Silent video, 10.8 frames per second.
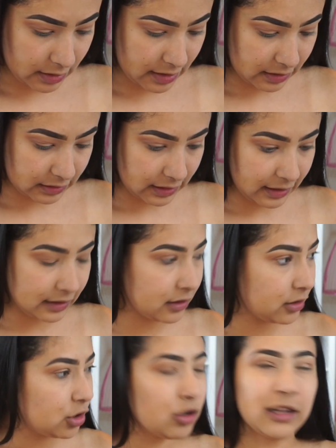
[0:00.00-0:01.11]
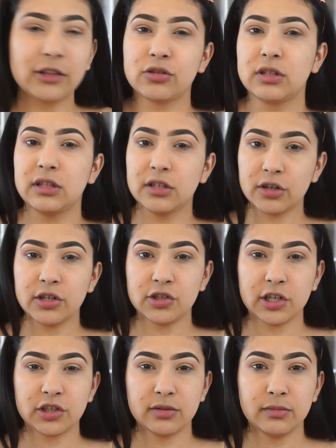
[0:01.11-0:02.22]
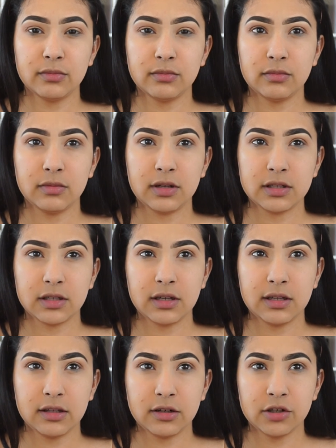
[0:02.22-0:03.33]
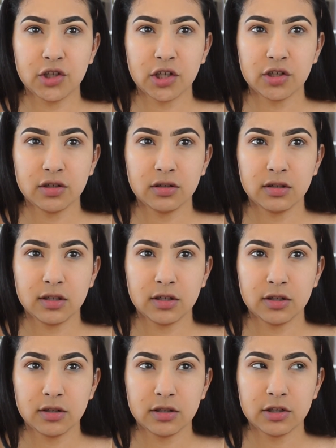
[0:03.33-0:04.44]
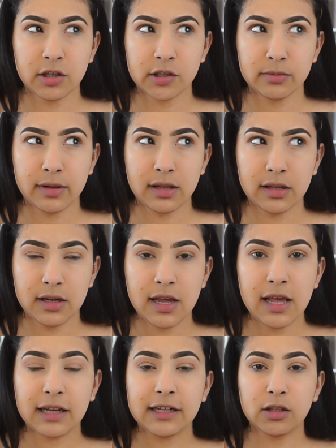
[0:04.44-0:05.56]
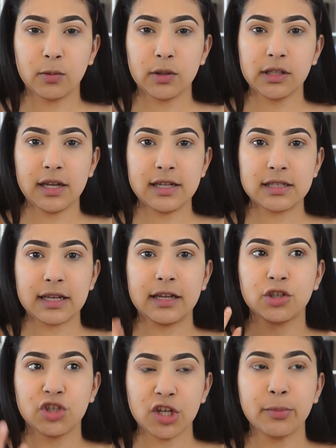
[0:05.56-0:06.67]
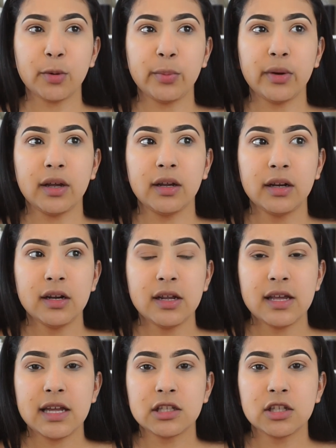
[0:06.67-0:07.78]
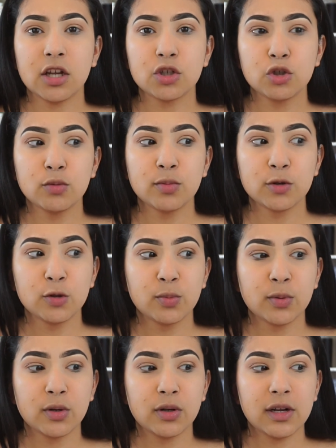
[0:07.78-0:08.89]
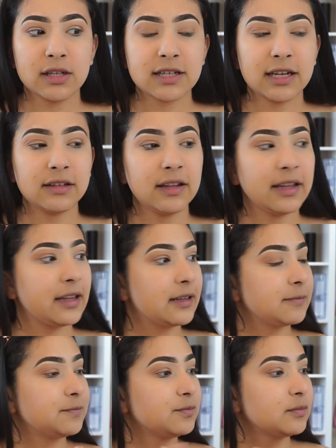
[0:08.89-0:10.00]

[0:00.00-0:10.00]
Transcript: it's like, you know, like those glitter injection, is it glitter injection palette, like the one that it's like shimmer but it's not super, it's kind of like,